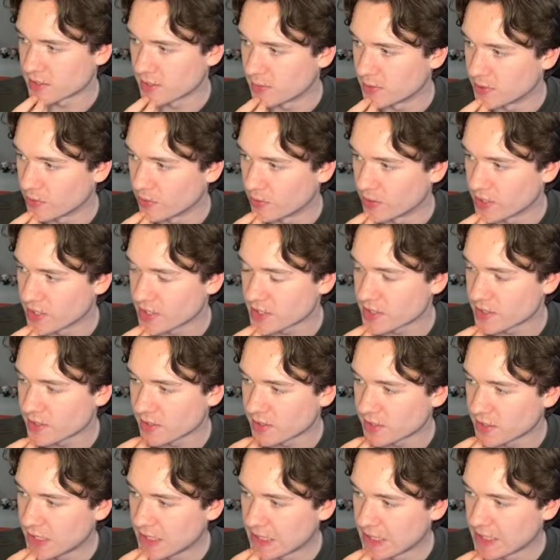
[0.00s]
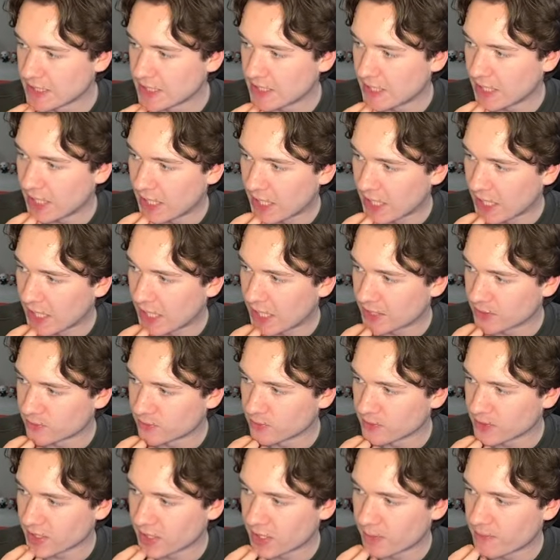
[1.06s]
be honest. I
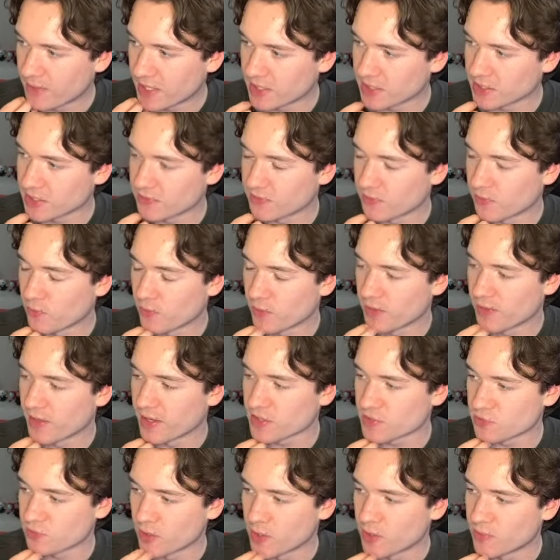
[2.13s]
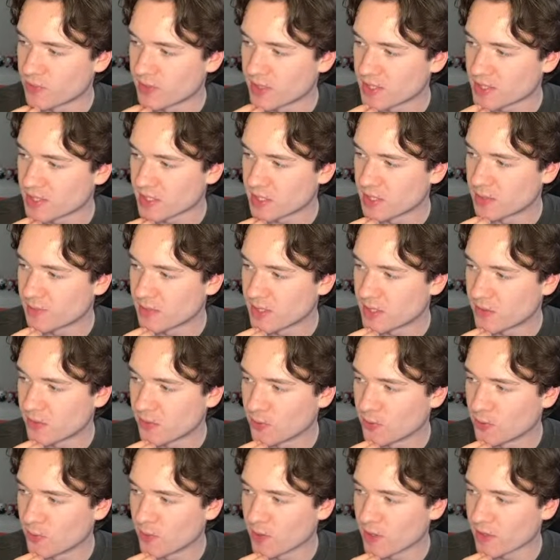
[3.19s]
don't think a -4 this round is going to be
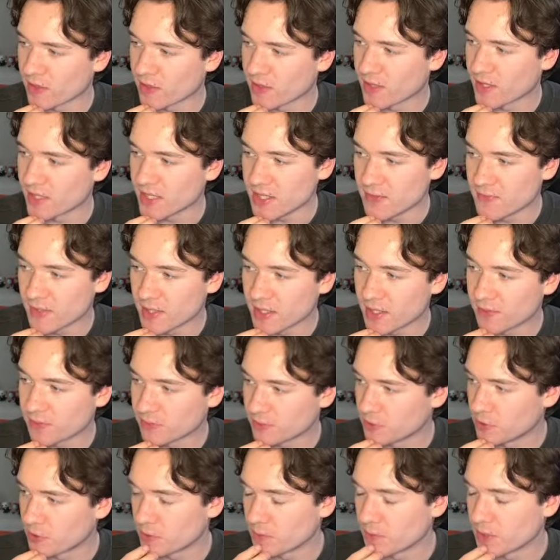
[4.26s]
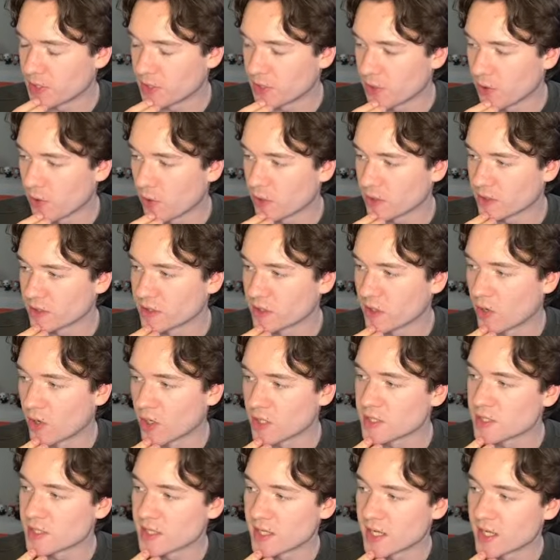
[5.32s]
too worth it, even if Lookman and Gordon
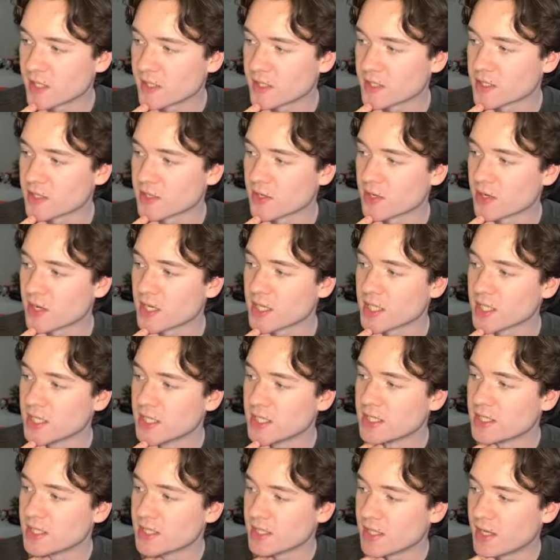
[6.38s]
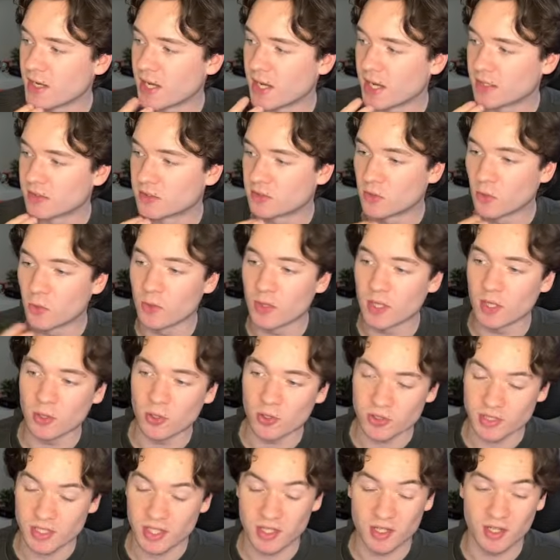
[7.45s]
aren't set to start. Dewey
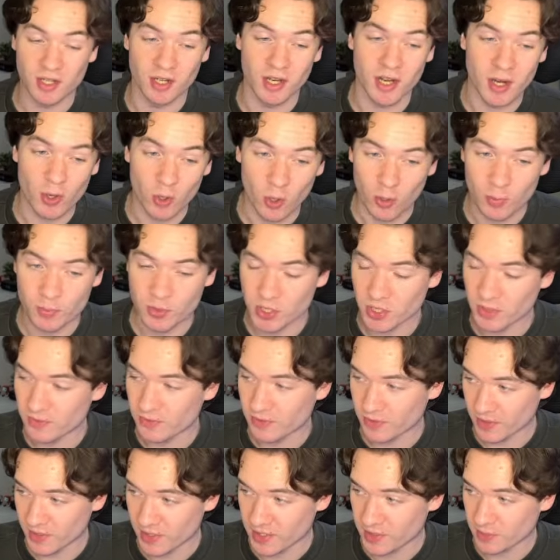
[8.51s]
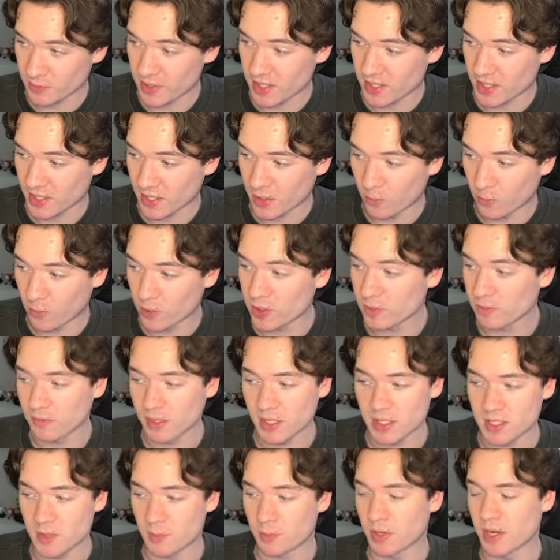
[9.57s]
looks like a great option for this week, and I wouldn't
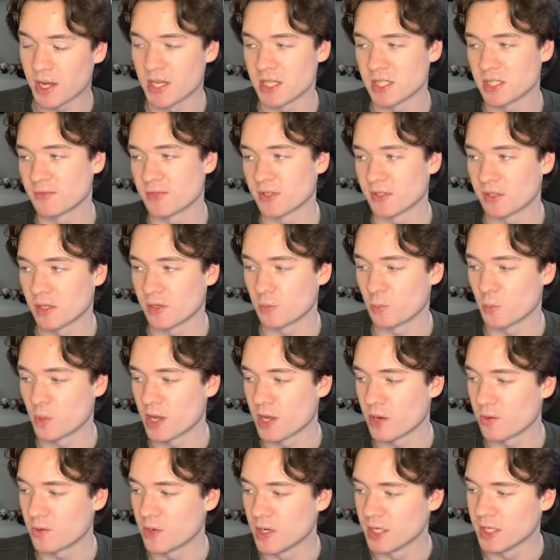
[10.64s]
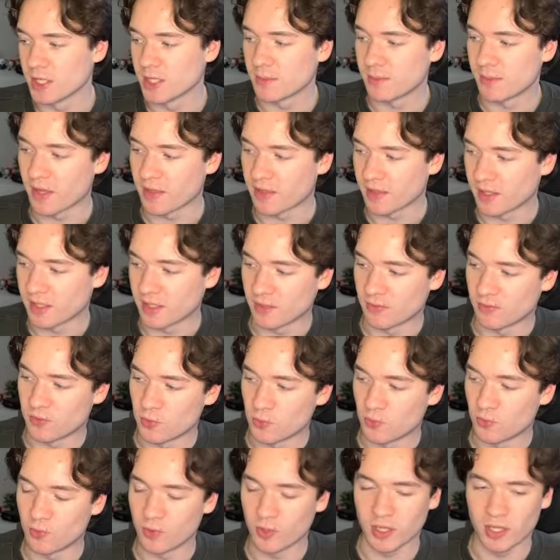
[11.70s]
be surprised if he done well, but I think if
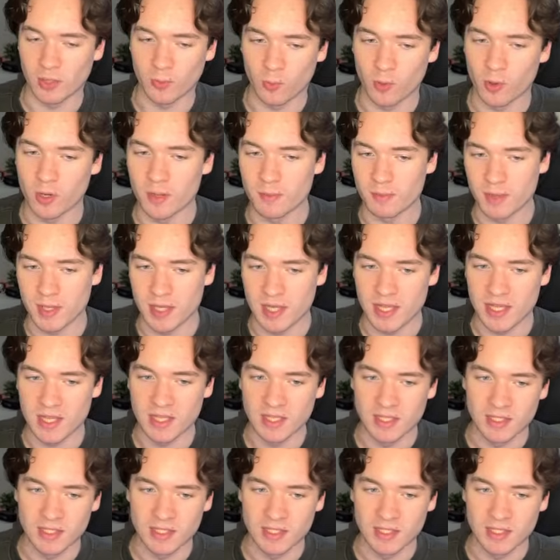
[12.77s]
you really want to be,